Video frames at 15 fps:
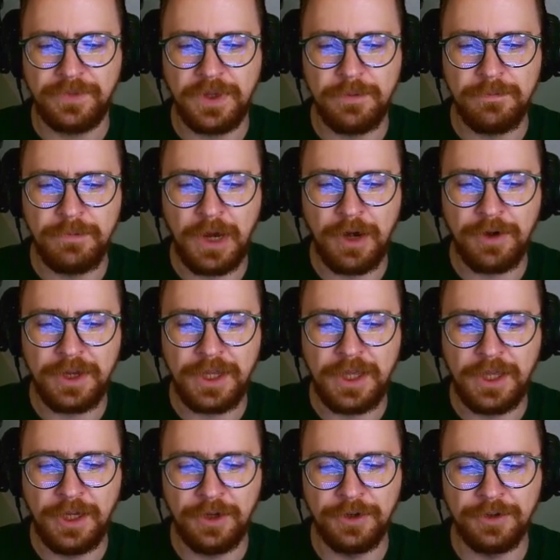Mary
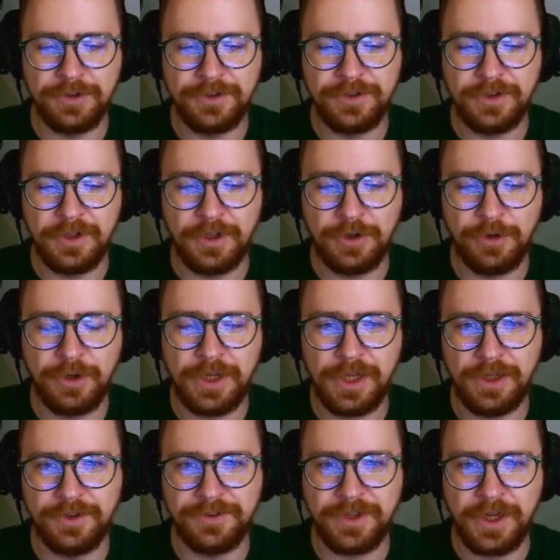hears a
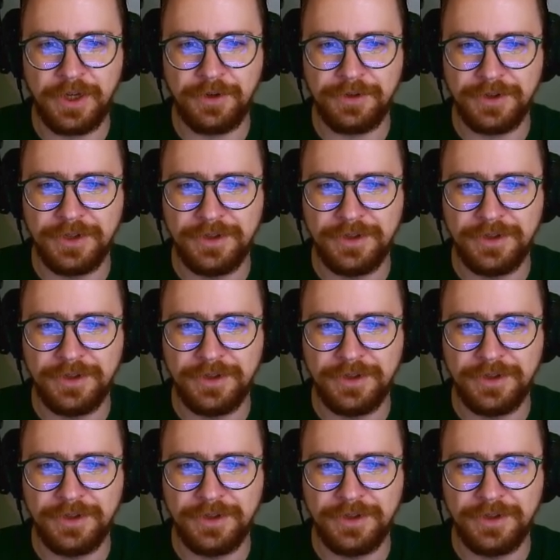creaking sound.